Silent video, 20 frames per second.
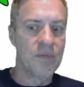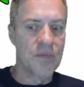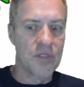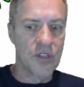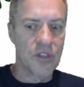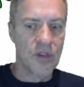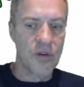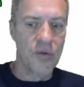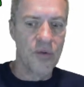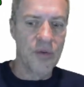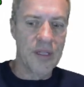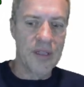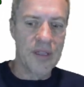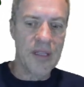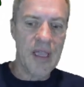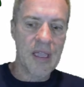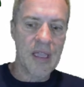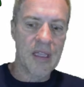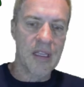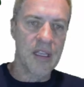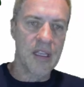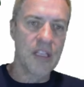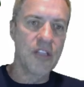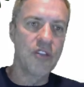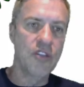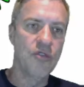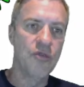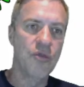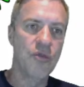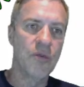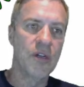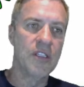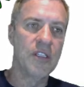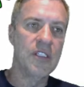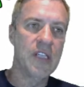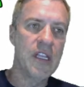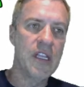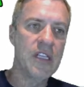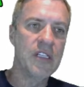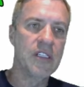So in that case, you would want
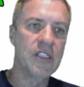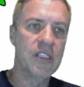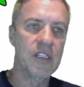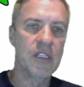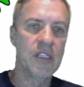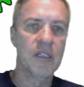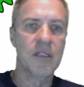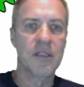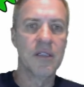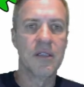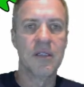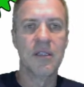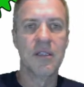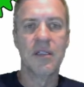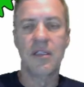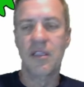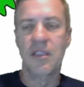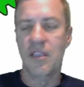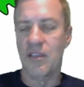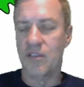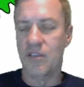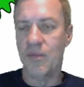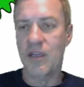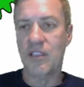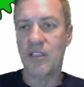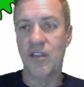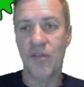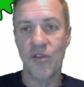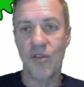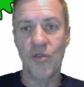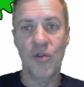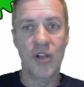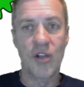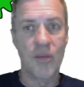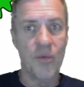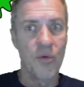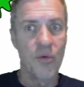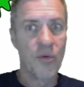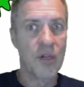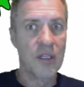to change it, especially if you're going
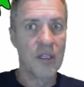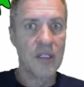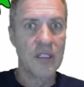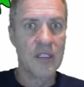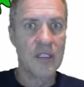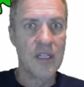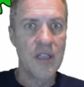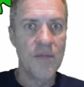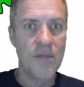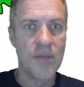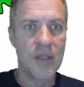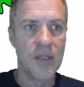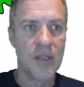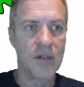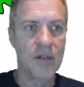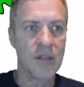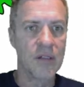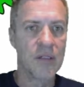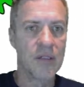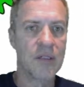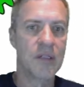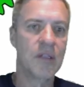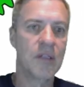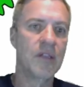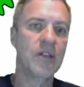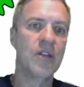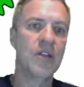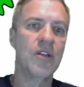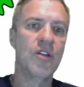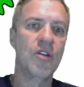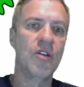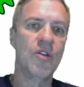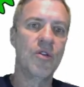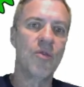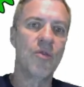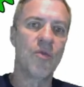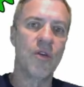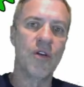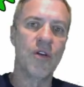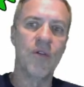up a really steep hill,
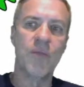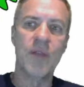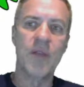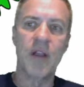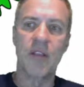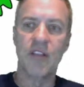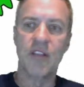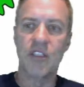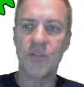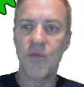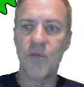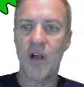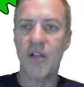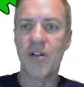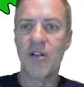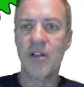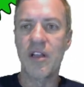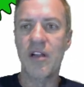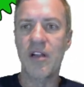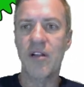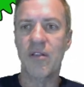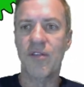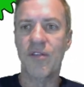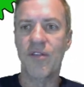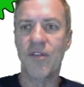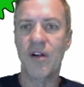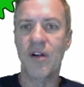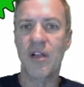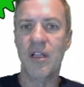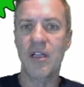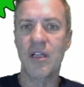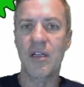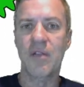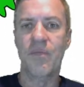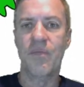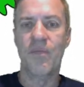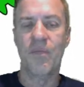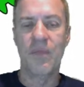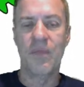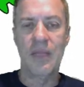where you're going to be on the smaller gear in the front
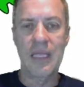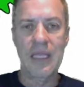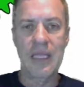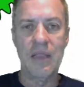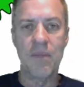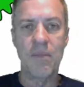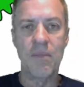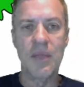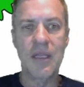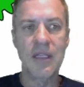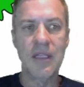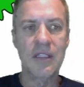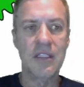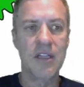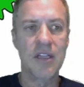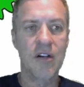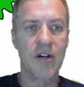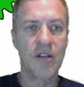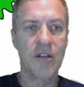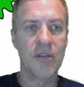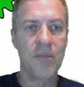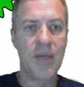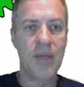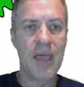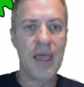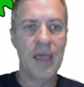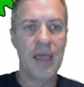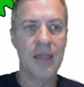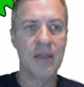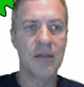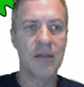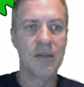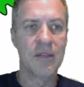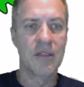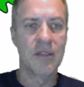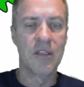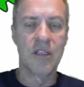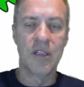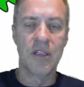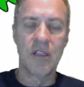and the biggest gear on the back.
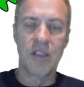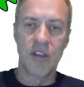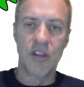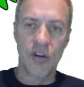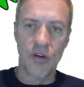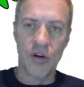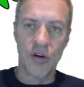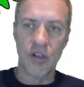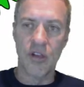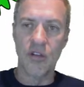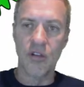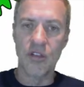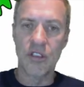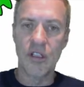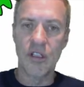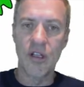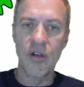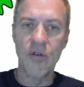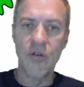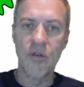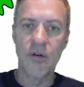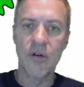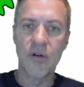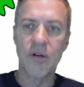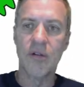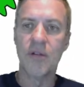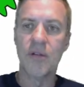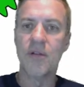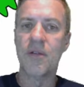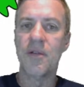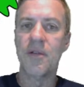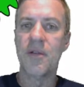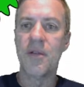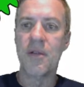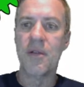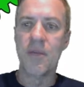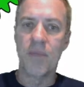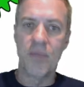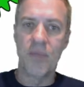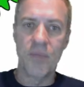You're going to go slower,
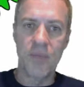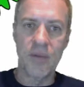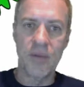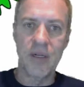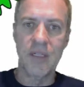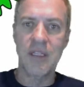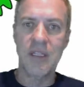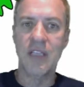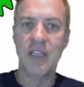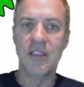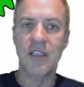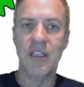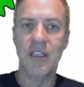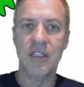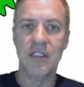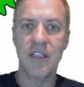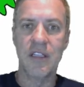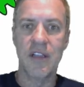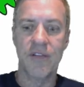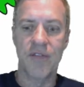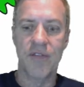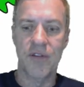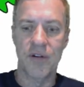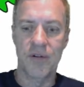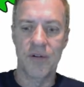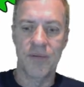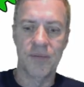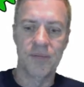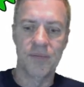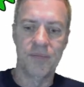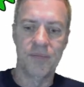but it takes less effort.